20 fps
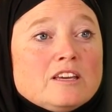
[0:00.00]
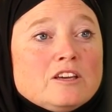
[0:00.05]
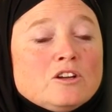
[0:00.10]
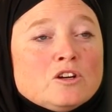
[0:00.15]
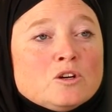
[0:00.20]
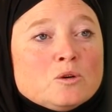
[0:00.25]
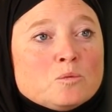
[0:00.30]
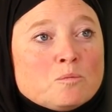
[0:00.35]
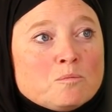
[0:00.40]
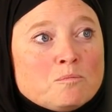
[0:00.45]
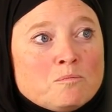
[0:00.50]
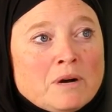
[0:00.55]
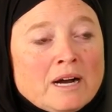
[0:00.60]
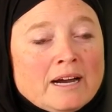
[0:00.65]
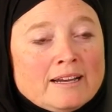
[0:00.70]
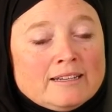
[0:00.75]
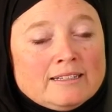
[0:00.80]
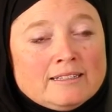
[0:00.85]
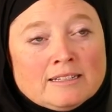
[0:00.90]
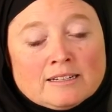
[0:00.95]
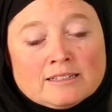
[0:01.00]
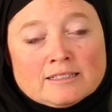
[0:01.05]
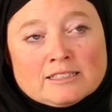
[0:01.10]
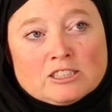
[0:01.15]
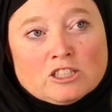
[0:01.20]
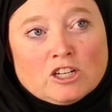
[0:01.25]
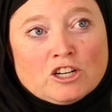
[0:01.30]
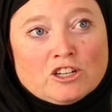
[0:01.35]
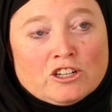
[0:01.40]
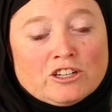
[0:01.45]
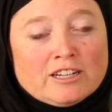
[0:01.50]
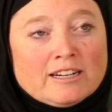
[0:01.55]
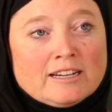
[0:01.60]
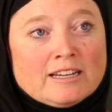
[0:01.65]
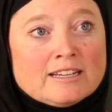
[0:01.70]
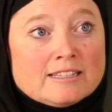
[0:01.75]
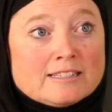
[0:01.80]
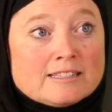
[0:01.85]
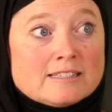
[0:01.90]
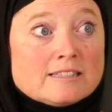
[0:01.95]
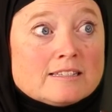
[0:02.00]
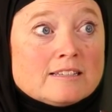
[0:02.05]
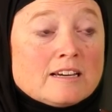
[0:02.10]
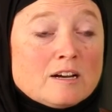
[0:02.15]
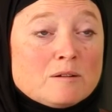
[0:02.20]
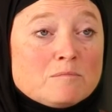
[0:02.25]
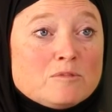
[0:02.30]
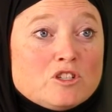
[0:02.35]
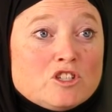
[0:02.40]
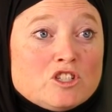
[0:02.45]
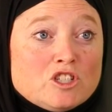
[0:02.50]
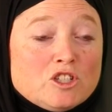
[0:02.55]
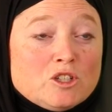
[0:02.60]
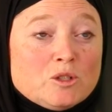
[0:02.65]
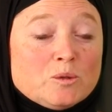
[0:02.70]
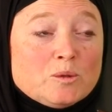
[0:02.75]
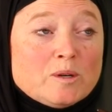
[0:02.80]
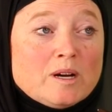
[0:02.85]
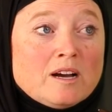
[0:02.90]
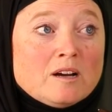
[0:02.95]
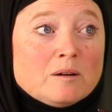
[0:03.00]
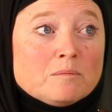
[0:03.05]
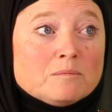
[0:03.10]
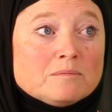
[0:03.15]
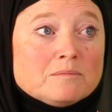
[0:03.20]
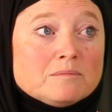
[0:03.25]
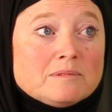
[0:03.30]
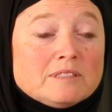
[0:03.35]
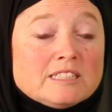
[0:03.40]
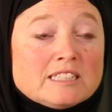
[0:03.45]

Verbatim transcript: you know, my youngest daughter has come to um,